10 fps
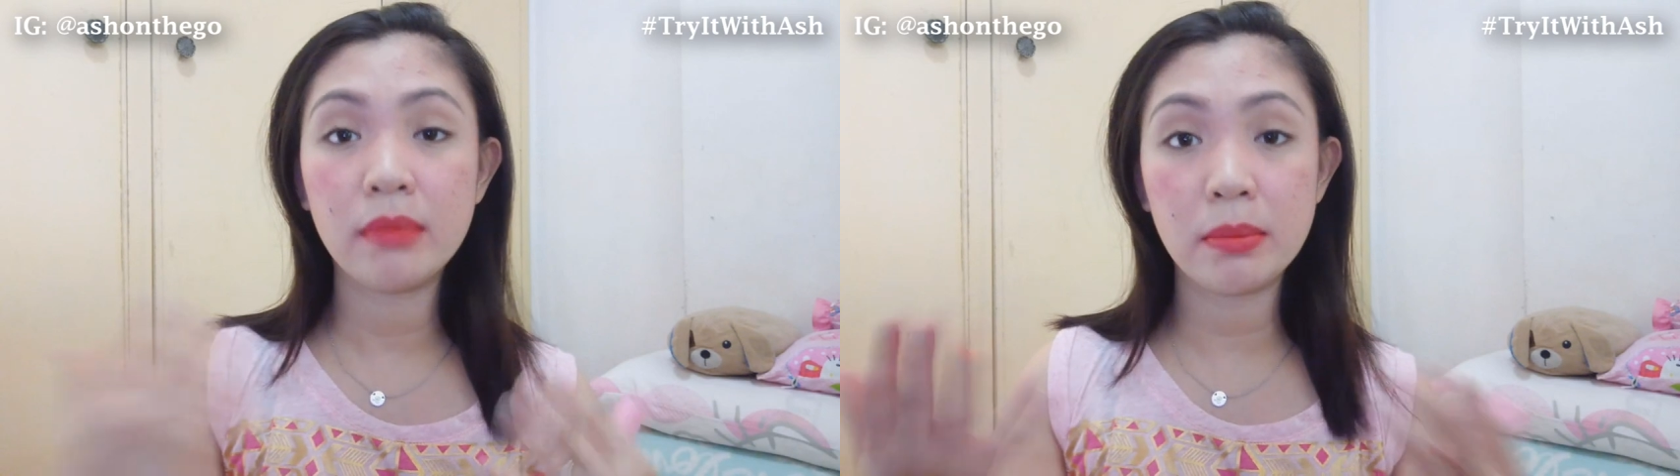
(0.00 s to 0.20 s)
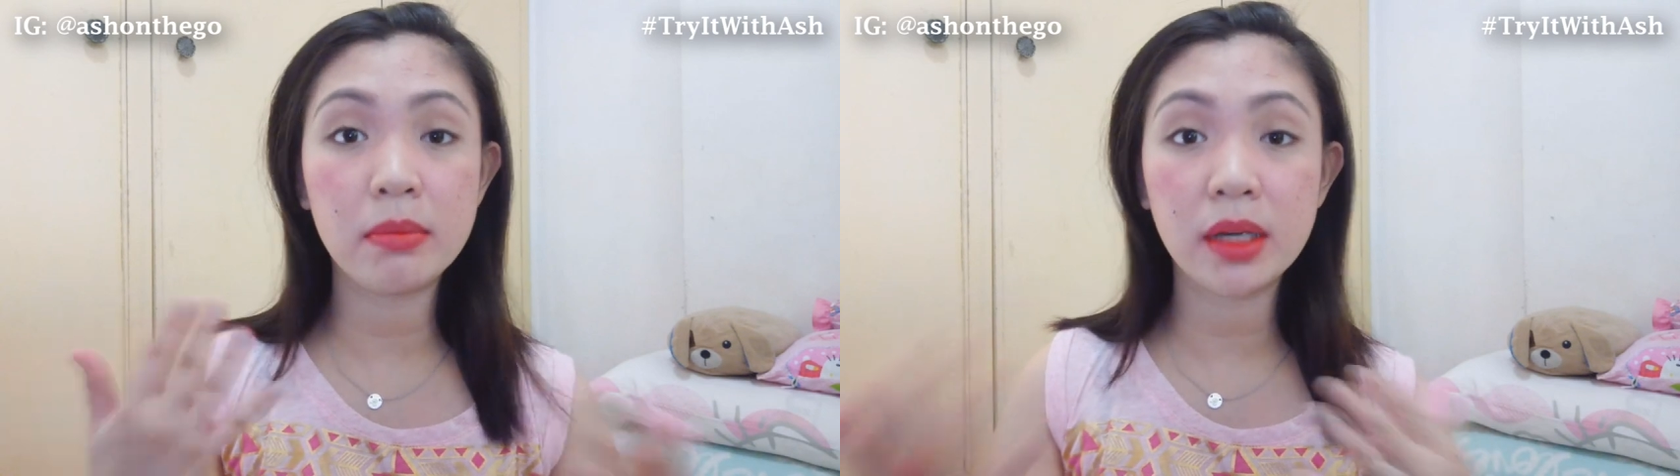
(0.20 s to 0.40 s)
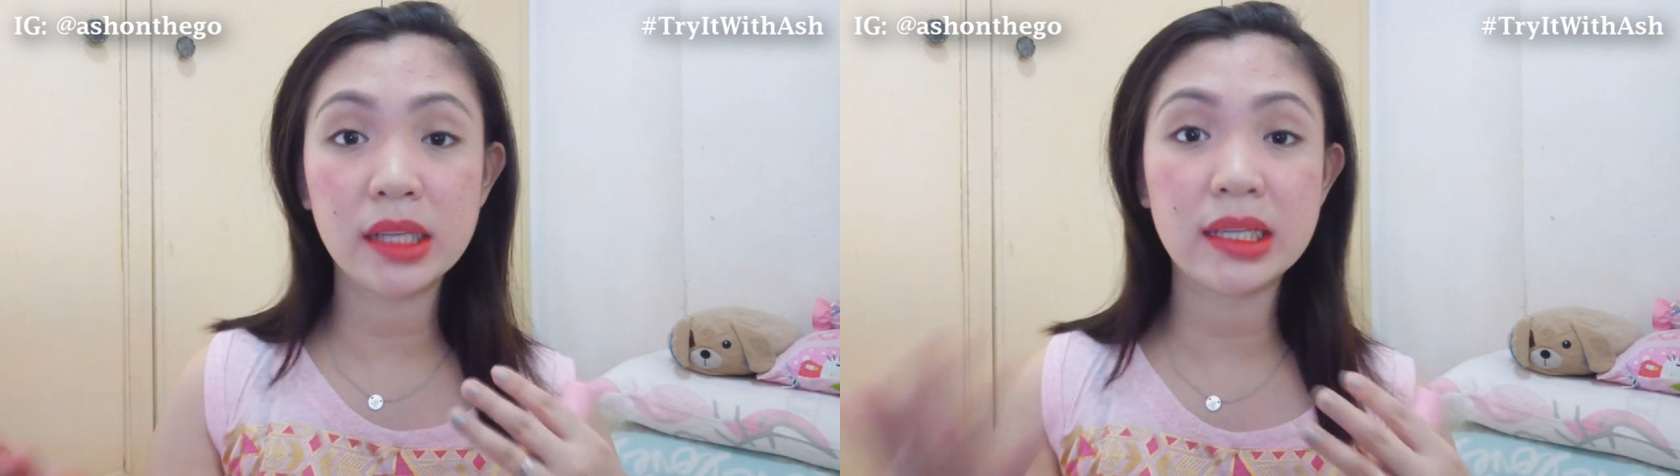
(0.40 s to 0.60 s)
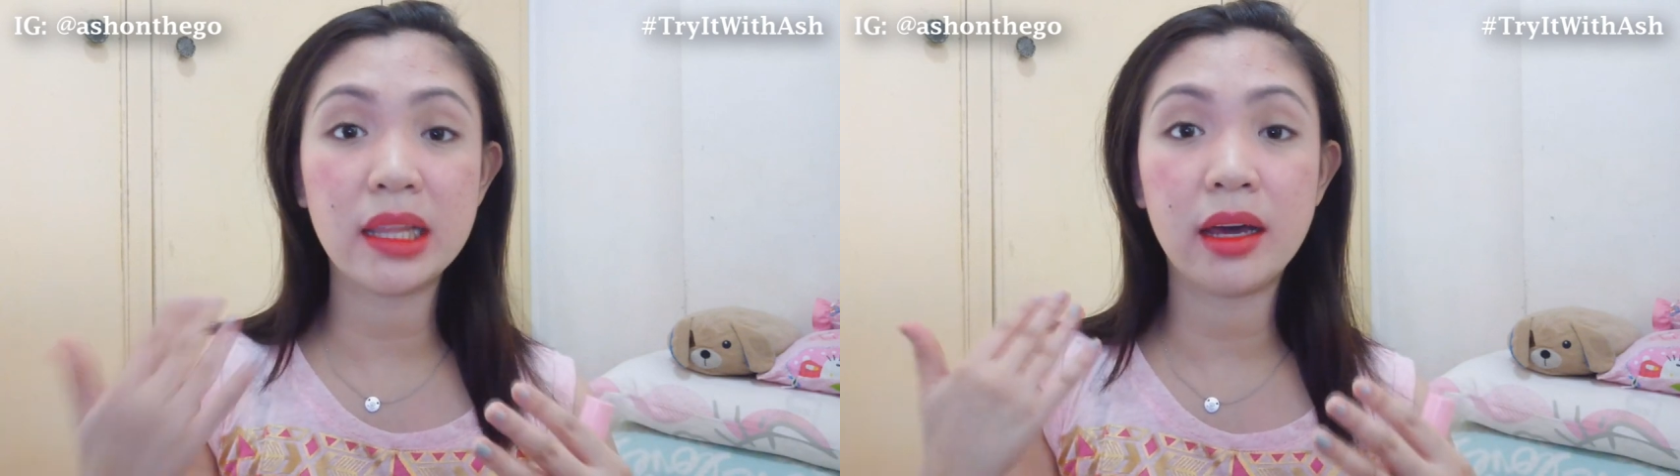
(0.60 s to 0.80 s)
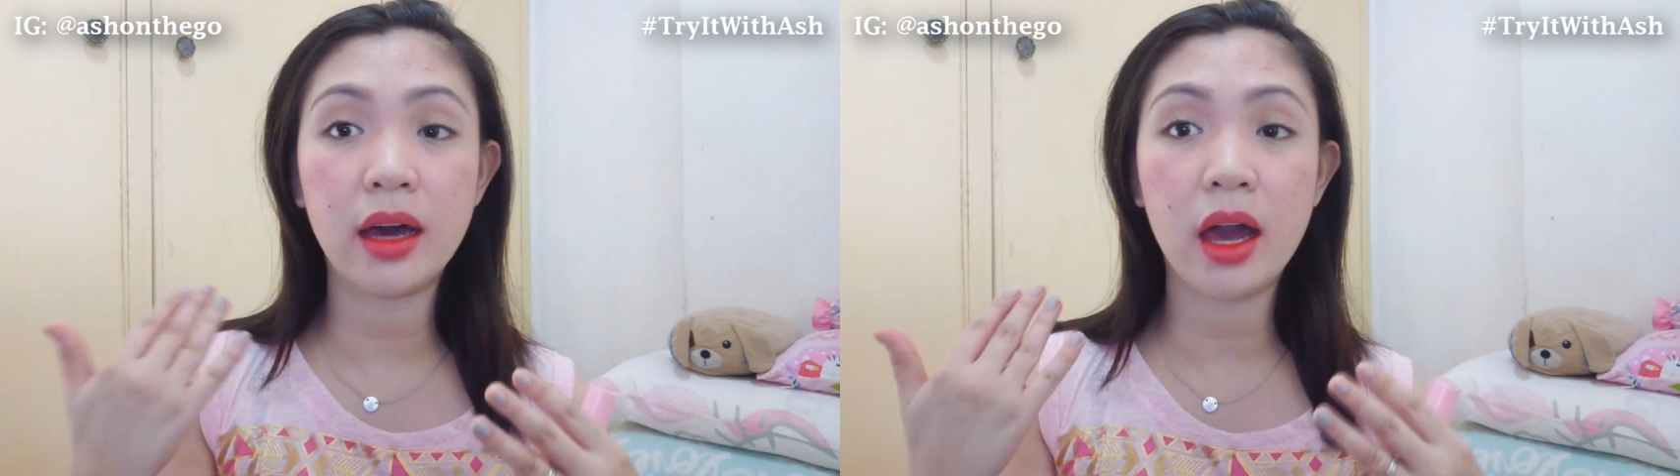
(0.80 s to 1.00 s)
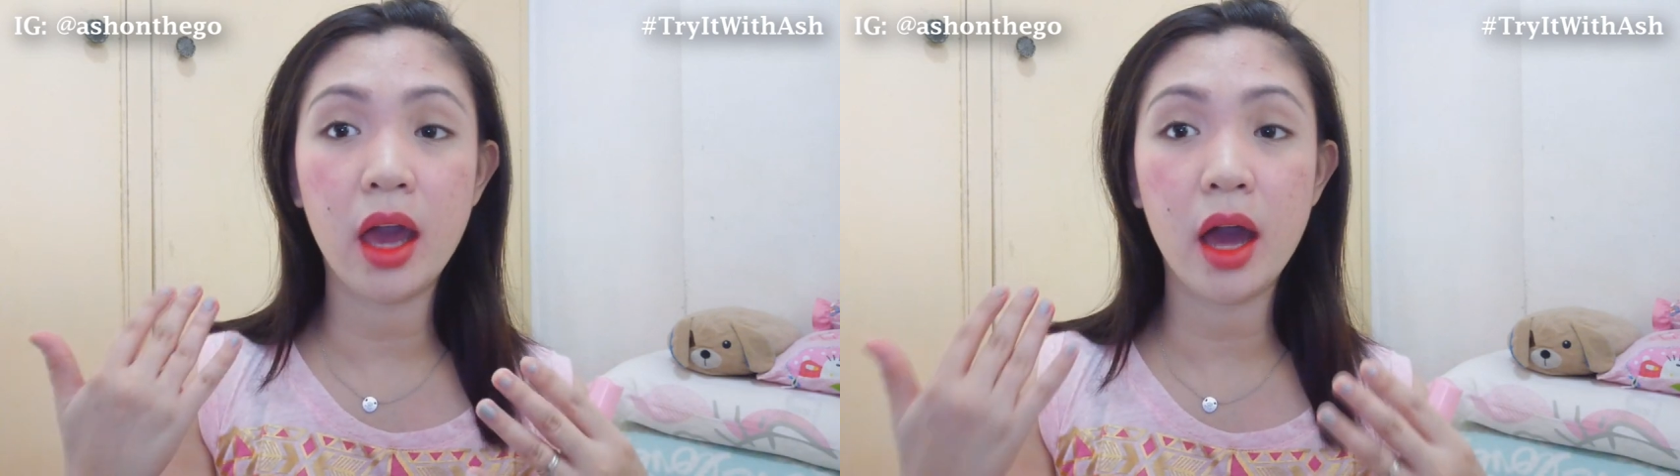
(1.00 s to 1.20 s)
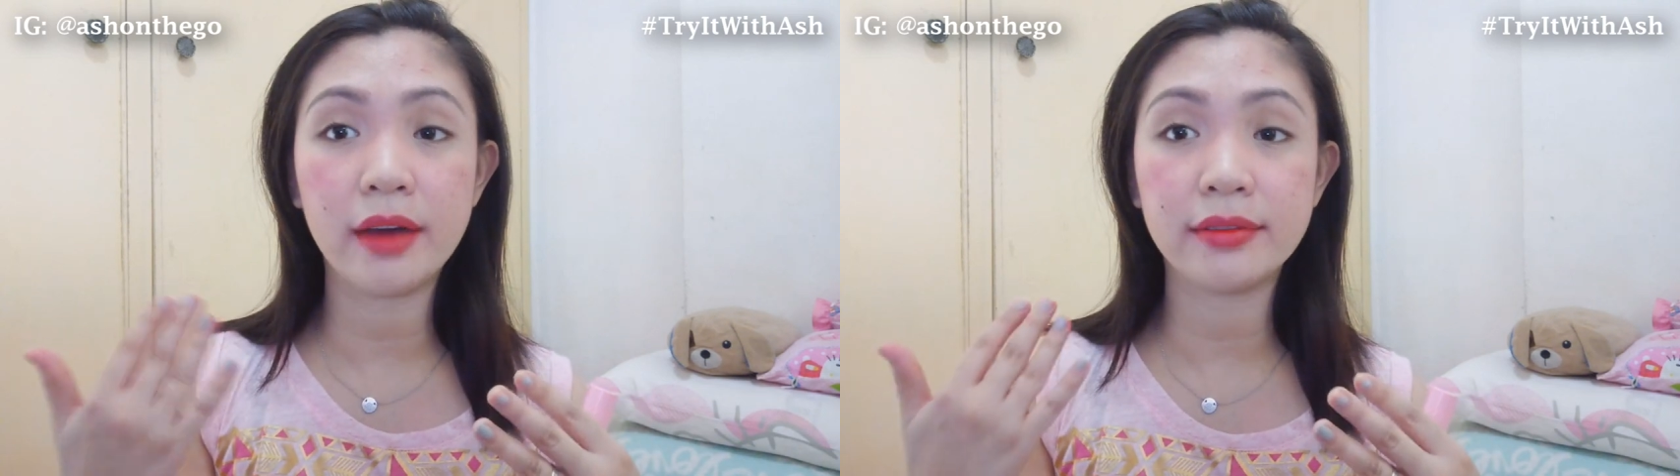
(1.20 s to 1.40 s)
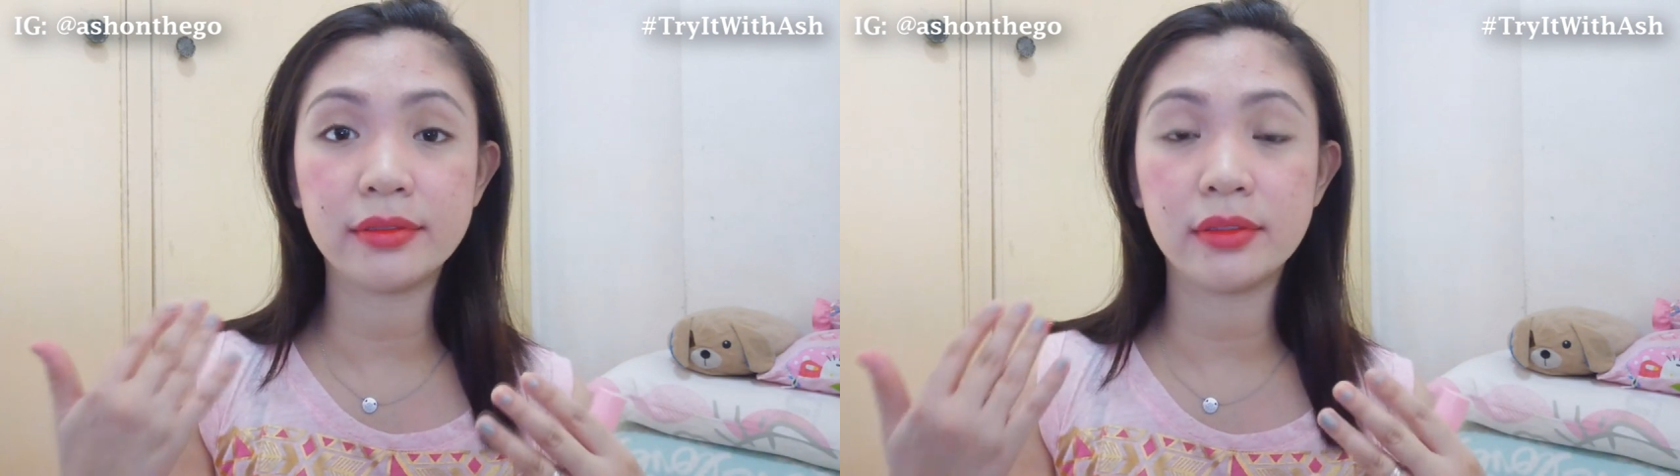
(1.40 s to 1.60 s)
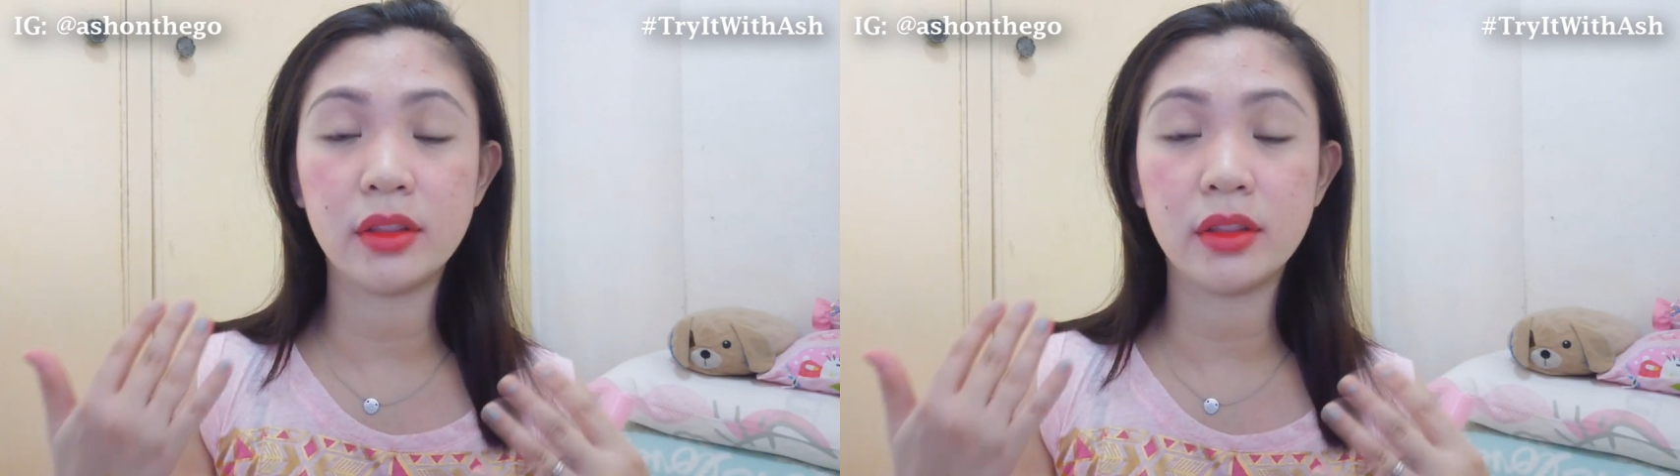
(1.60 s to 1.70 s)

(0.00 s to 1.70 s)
Maybe because I have